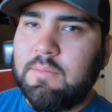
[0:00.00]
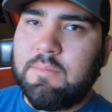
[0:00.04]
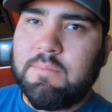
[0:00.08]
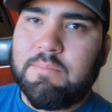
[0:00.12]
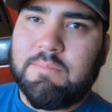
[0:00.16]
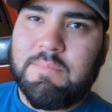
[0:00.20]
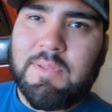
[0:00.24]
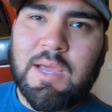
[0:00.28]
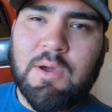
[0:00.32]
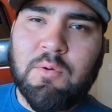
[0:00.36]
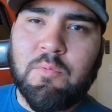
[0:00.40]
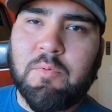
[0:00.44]

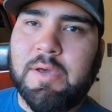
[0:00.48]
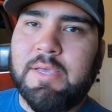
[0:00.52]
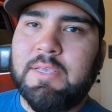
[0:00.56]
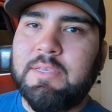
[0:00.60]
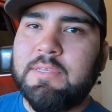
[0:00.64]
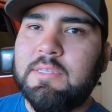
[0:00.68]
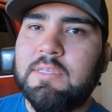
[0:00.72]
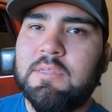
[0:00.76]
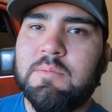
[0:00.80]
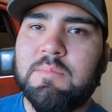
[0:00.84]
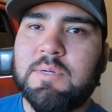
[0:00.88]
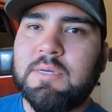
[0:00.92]
not
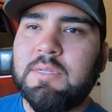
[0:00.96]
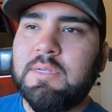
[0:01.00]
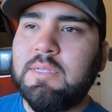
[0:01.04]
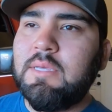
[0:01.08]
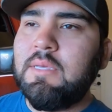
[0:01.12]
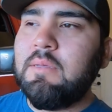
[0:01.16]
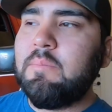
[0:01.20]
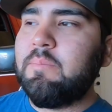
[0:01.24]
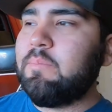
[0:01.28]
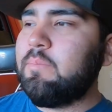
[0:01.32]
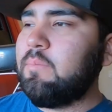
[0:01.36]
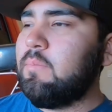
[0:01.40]
wasting
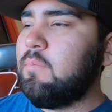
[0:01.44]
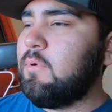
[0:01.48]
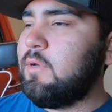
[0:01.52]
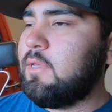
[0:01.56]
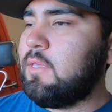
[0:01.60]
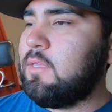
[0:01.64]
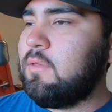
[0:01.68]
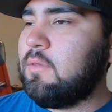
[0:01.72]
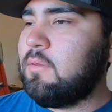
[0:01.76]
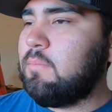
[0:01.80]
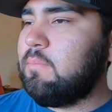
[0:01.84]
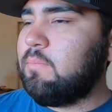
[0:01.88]
money but
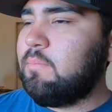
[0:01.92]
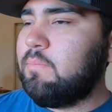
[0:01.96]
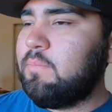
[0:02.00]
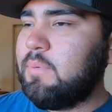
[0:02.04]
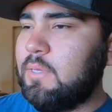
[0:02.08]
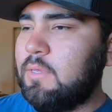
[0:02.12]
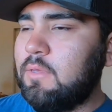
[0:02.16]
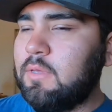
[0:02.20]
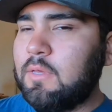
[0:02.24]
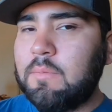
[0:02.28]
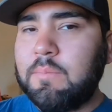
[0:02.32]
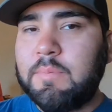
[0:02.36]

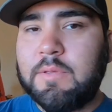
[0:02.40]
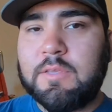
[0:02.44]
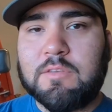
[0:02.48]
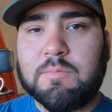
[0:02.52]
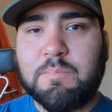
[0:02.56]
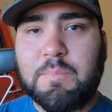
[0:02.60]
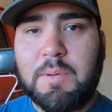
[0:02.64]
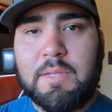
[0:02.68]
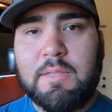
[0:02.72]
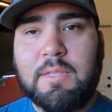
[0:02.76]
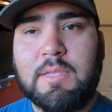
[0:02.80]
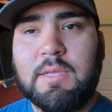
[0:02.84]
you could be
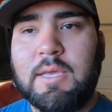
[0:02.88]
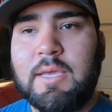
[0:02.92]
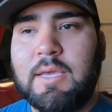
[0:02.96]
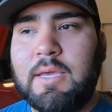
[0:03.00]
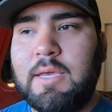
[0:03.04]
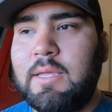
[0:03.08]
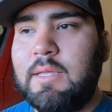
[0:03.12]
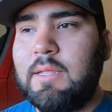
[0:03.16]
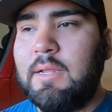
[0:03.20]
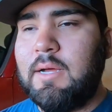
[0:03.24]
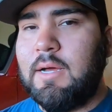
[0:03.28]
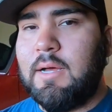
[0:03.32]
spending
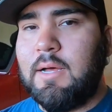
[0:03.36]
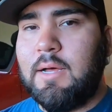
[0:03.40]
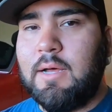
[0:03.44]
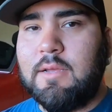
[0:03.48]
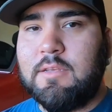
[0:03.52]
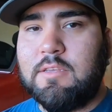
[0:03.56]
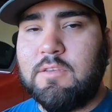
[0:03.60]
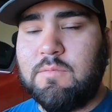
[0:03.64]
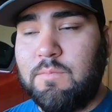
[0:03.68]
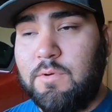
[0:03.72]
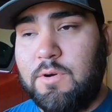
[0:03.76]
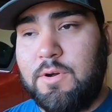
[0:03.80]
it
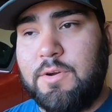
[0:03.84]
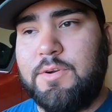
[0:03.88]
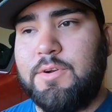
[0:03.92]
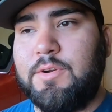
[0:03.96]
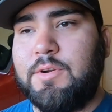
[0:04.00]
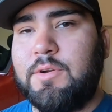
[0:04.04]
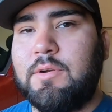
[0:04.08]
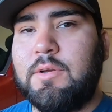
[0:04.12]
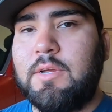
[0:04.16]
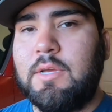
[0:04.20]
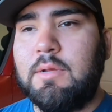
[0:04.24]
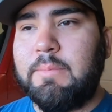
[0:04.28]

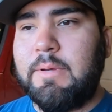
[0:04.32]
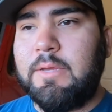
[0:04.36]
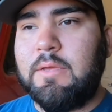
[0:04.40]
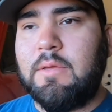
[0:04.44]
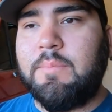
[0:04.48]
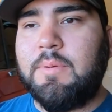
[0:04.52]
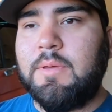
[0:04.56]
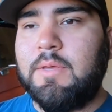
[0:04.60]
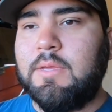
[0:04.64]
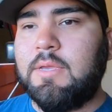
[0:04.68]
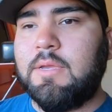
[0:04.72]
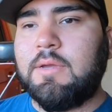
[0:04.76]
smarter, in my
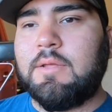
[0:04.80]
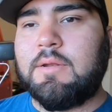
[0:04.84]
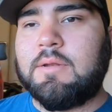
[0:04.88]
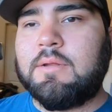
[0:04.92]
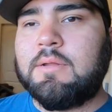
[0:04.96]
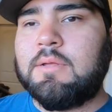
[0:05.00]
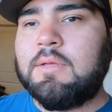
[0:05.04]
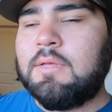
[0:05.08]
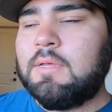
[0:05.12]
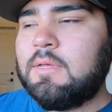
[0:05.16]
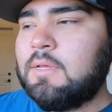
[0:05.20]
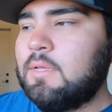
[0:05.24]
opinion.
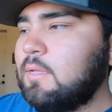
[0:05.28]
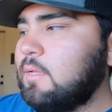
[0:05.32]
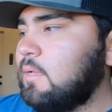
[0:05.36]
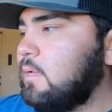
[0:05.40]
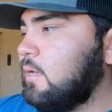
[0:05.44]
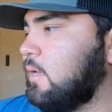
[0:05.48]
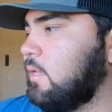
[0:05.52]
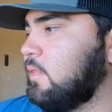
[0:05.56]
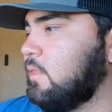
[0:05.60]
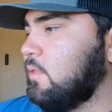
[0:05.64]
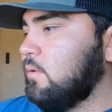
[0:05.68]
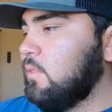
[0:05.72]

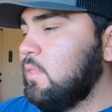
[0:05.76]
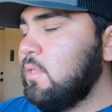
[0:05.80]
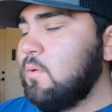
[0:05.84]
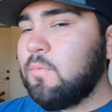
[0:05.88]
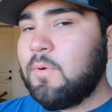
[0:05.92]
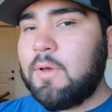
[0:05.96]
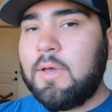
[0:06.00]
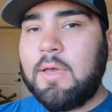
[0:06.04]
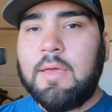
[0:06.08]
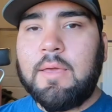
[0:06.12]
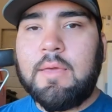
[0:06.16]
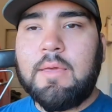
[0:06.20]
The only
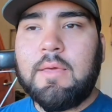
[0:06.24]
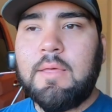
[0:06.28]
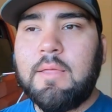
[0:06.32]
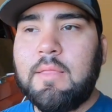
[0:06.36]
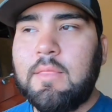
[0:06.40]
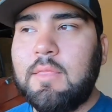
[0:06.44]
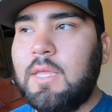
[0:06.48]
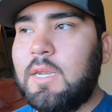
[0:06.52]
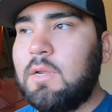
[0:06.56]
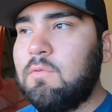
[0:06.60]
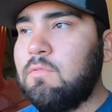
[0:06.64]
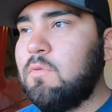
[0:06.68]
way
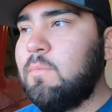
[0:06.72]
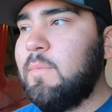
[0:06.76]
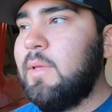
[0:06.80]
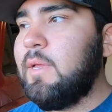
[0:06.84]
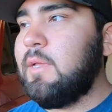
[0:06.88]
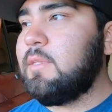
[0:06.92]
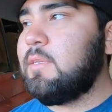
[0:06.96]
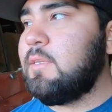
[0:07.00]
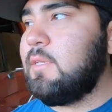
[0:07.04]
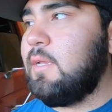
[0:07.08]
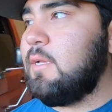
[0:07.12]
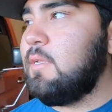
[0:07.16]
that it would
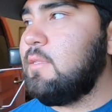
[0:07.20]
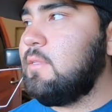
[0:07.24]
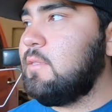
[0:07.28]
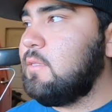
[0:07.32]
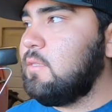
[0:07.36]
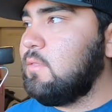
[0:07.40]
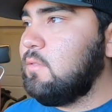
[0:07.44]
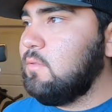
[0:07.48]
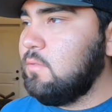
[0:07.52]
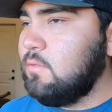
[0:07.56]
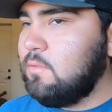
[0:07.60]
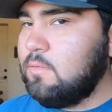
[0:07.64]
make sense
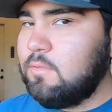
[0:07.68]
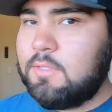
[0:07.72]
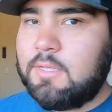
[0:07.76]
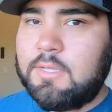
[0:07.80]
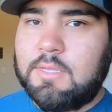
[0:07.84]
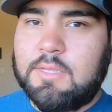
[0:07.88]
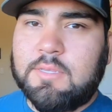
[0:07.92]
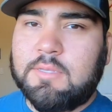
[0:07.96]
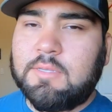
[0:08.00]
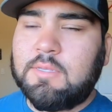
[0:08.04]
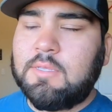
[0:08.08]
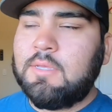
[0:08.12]
to do
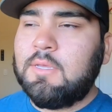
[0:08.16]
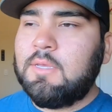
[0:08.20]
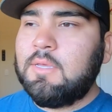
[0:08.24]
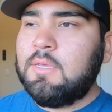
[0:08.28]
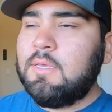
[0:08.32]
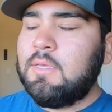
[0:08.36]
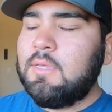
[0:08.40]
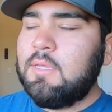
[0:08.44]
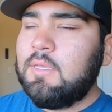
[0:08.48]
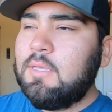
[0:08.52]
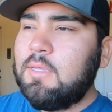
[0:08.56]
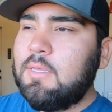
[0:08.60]
this
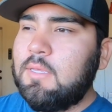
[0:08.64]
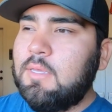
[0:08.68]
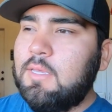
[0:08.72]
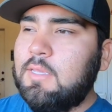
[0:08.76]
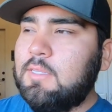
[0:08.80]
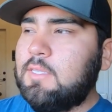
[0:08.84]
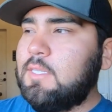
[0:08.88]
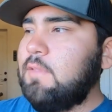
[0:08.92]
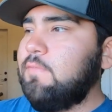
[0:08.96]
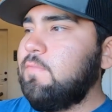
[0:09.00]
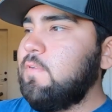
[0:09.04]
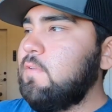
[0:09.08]

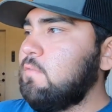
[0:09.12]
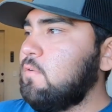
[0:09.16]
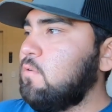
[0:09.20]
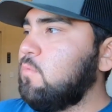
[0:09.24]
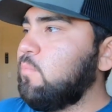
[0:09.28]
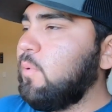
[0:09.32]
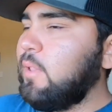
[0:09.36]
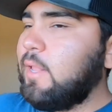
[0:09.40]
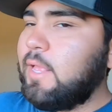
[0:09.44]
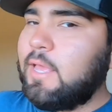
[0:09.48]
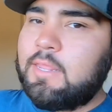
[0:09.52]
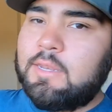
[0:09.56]
is if you were
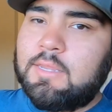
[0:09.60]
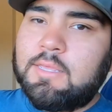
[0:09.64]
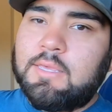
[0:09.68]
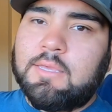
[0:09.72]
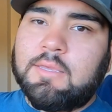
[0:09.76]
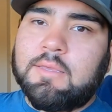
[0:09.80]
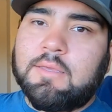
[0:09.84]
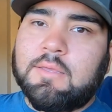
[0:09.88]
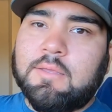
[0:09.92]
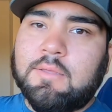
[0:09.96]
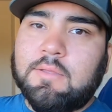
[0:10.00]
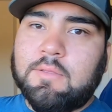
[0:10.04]

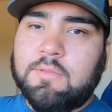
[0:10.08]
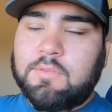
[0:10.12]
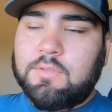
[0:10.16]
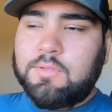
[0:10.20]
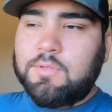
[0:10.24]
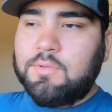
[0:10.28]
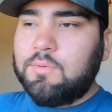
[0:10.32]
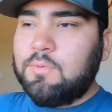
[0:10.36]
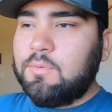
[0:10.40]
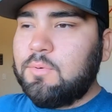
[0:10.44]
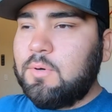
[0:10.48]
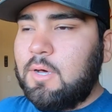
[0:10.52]
planning
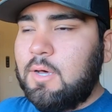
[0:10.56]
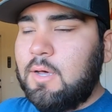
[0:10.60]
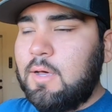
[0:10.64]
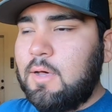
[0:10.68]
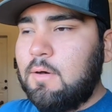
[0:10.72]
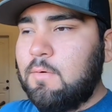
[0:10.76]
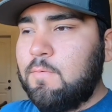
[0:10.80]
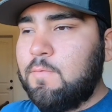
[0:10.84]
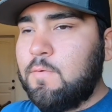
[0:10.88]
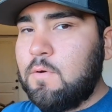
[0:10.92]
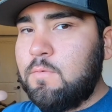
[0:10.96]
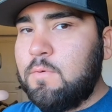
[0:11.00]
to
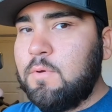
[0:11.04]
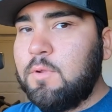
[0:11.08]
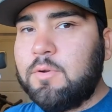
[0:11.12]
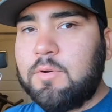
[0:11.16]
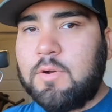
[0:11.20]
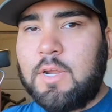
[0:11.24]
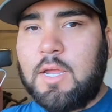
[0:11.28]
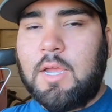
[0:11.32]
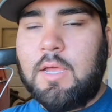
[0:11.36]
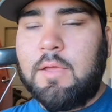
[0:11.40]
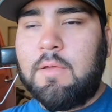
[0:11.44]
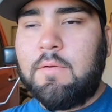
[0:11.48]
four-wheel
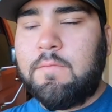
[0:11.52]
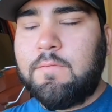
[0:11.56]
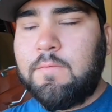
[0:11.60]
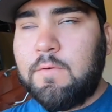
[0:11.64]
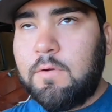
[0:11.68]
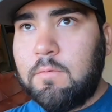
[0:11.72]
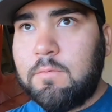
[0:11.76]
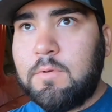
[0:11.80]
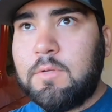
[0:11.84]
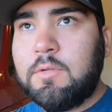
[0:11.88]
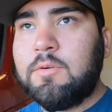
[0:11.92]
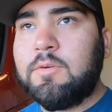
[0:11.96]

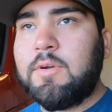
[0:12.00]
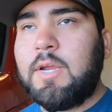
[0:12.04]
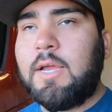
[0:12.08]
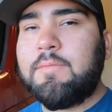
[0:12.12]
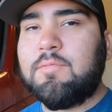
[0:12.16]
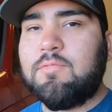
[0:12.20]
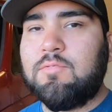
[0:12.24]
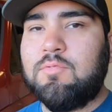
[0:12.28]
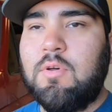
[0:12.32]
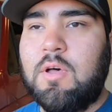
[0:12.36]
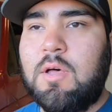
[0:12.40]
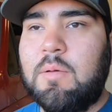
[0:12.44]

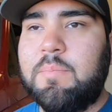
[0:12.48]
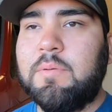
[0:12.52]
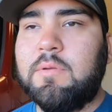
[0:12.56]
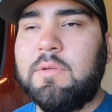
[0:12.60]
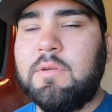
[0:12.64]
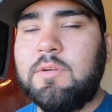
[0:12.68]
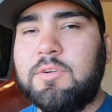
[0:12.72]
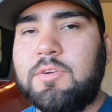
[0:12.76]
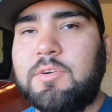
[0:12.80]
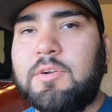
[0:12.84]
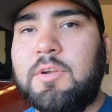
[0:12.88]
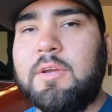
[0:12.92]
drive swap
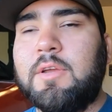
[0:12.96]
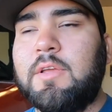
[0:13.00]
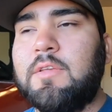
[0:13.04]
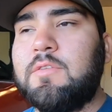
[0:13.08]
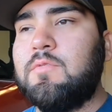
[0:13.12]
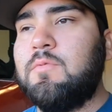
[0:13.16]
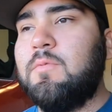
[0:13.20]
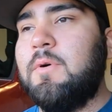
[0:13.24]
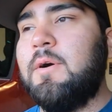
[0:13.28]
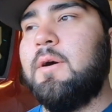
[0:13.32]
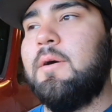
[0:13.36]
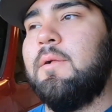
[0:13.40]
your truck
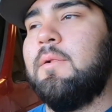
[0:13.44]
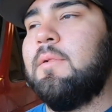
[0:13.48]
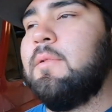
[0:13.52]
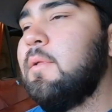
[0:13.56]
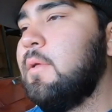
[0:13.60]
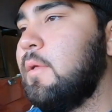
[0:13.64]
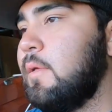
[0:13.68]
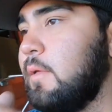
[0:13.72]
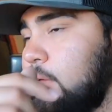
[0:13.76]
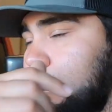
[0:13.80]
as well,